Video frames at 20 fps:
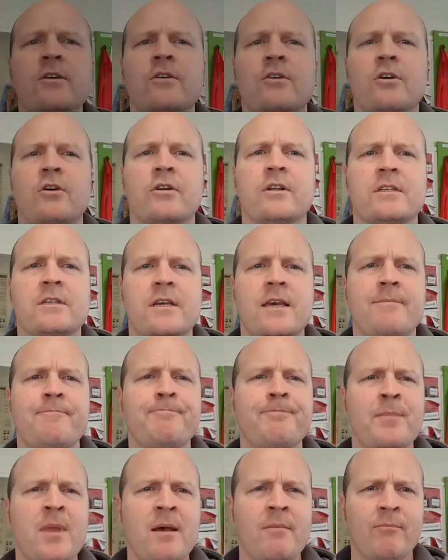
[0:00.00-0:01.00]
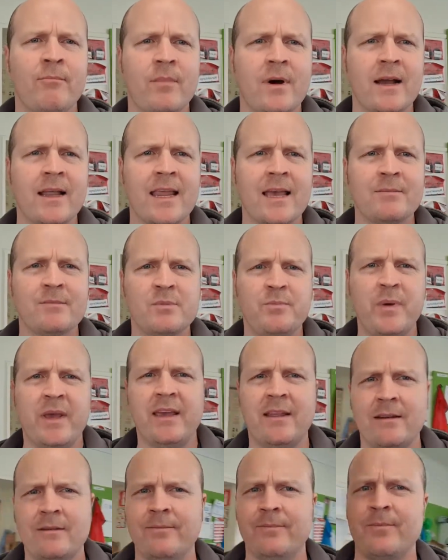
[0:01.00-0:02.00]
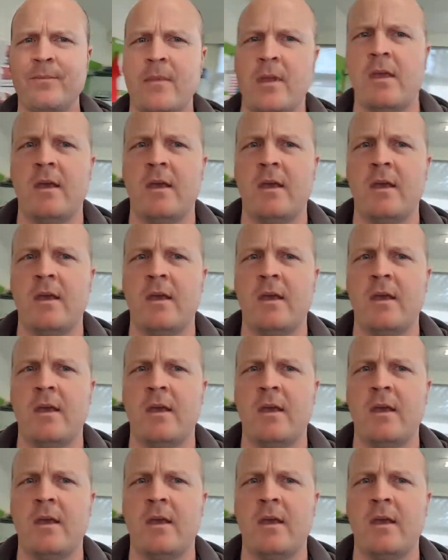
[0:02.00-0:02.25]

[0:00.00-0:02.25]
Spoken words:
Kia ora team, my name's Ben,